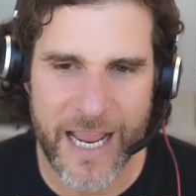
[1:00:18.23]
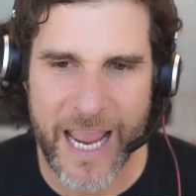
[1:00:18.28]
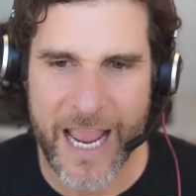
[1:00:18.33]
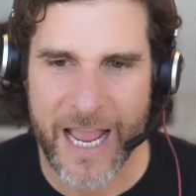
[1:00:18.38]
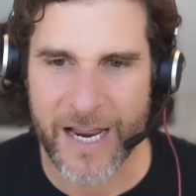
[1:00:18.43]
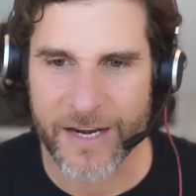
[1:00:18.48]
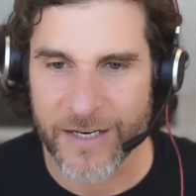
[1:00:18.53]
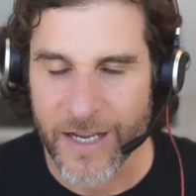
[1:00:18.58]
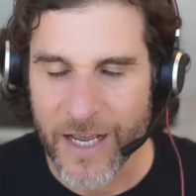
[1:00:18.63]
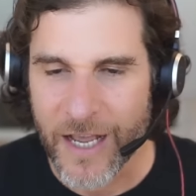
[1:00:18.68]

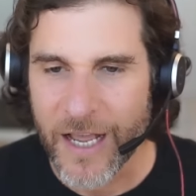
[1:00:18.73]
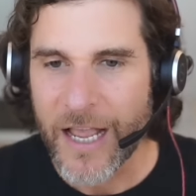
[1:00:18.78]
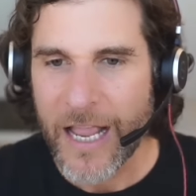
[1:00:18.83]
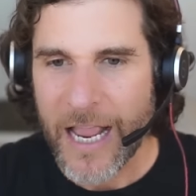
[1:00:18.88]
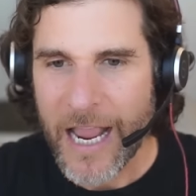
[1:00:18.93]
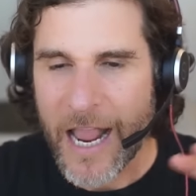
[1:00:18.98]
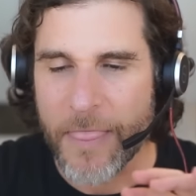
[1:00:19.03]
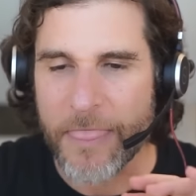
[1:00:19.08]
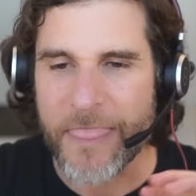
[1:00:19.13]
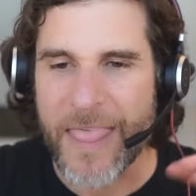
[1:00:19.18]
And
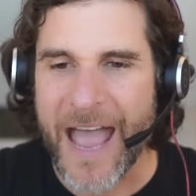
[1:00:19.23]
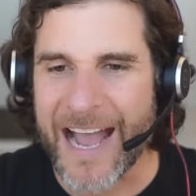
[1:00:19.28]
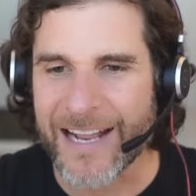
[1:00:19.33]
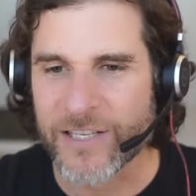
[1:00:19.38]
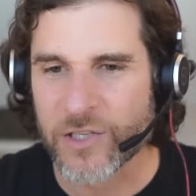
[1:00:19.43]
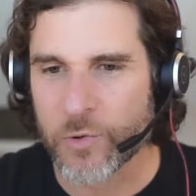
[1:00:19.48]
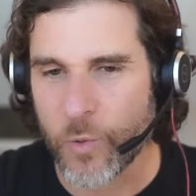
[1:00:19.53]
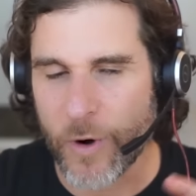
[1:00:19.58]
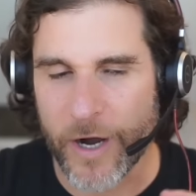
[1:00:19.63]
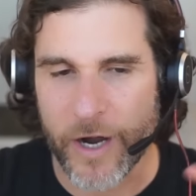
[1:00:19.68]
and
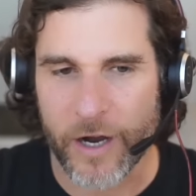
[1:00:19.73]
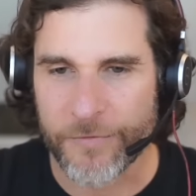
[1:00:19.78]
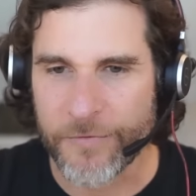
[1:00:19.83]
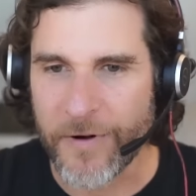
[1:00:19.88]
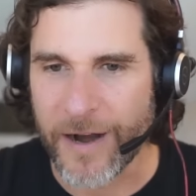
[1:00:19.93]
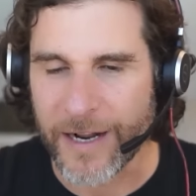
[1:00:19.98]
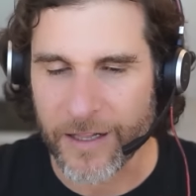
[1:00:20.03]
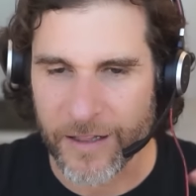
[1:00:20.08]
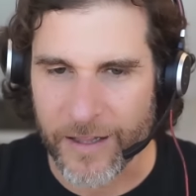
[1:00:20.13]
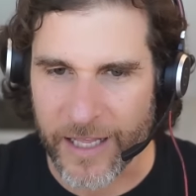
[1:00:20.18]
that's where,
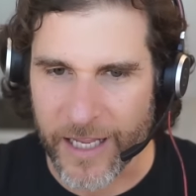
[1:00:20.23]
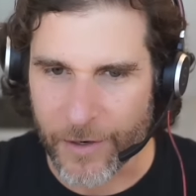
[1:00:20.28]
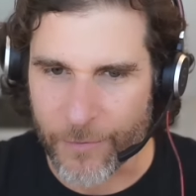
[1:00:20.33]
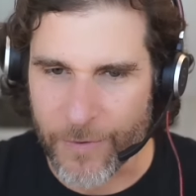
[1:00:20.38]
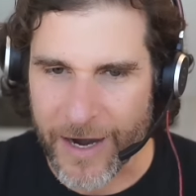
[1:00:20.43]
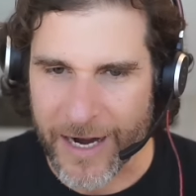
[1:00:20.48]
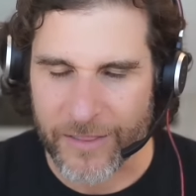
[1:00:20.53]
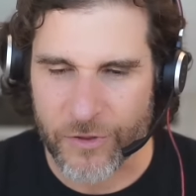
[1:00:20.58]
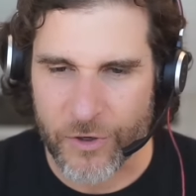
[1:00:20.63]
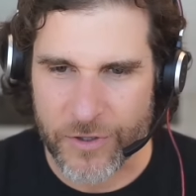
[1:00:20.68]
frankly, right?